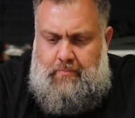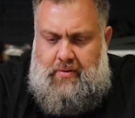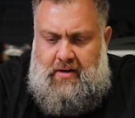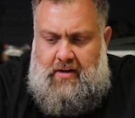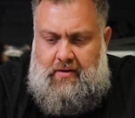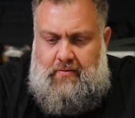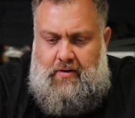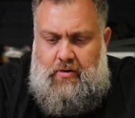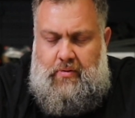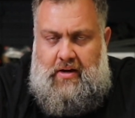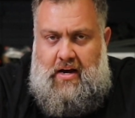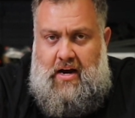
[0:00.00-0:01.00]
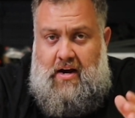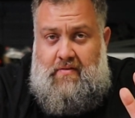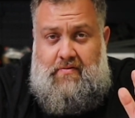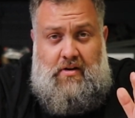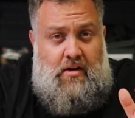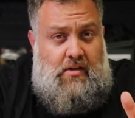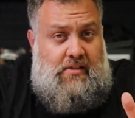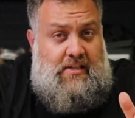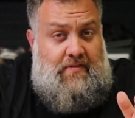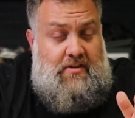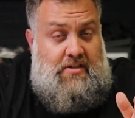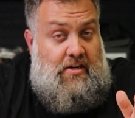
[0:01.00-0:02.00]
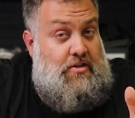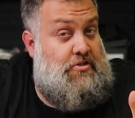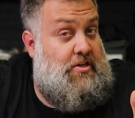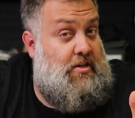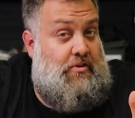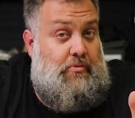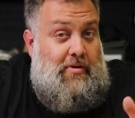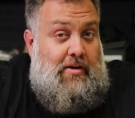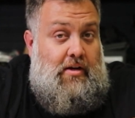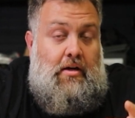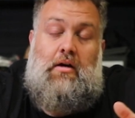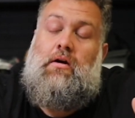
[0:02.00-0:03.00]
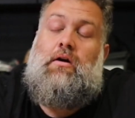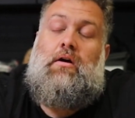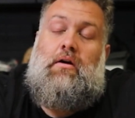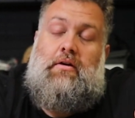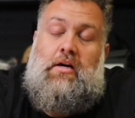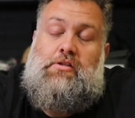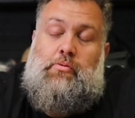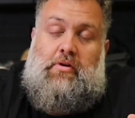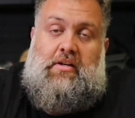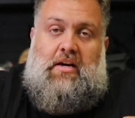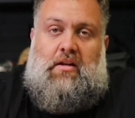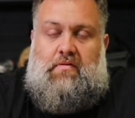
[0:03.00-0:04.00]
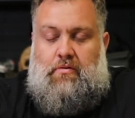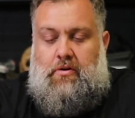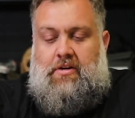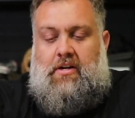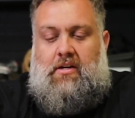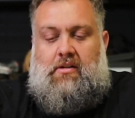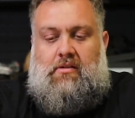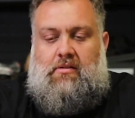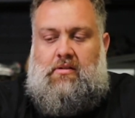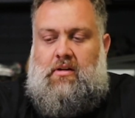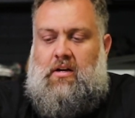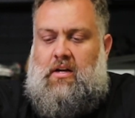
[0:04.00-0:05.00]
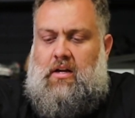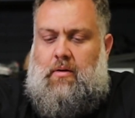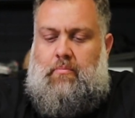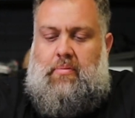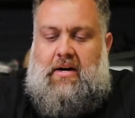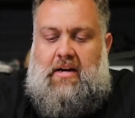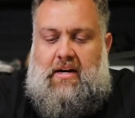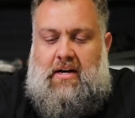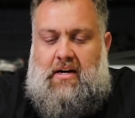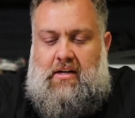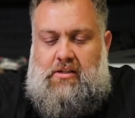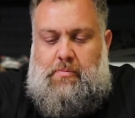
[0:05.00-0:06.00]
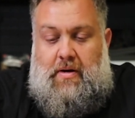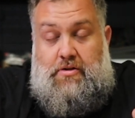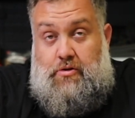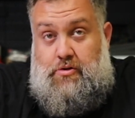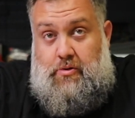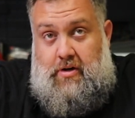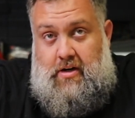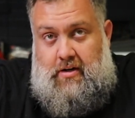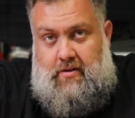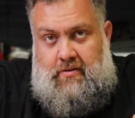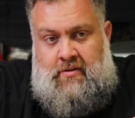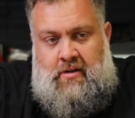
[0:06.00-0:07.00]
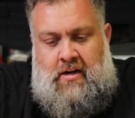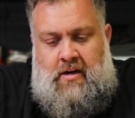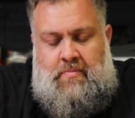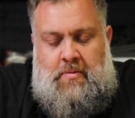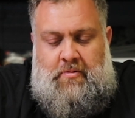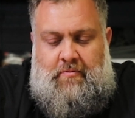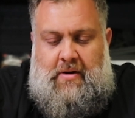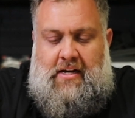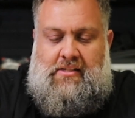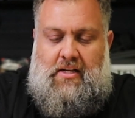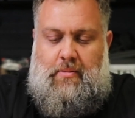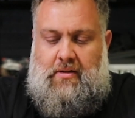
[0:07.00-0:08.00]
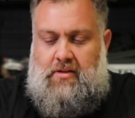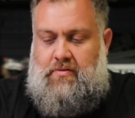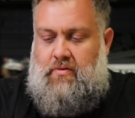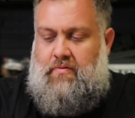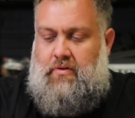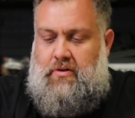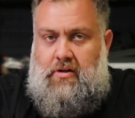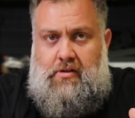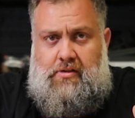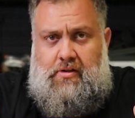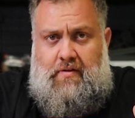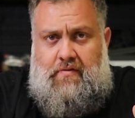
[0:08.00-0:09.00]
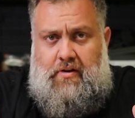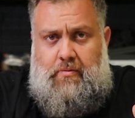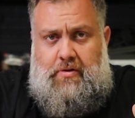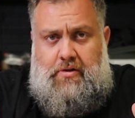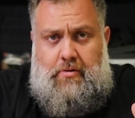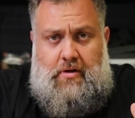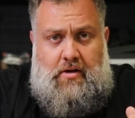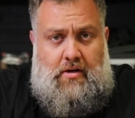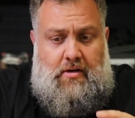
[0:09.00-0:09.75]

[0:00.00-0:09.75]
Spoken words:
But here we have 17 Gen 3. Yes, we're in California. But special treat. People have been asking about this for a few years, so I figured we'd do